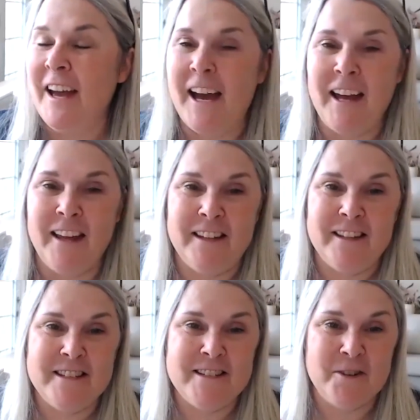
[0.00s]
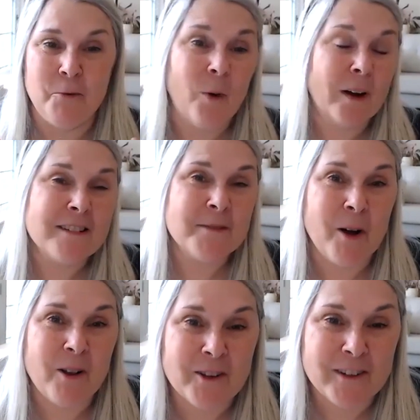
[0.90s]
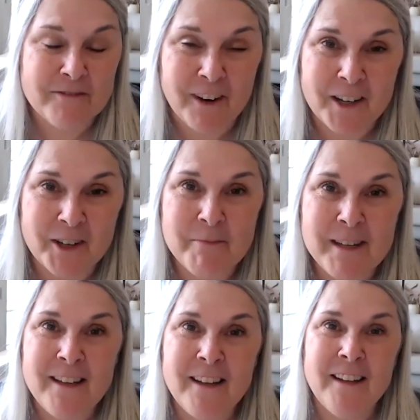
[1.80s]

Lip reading: and you want a smaller environment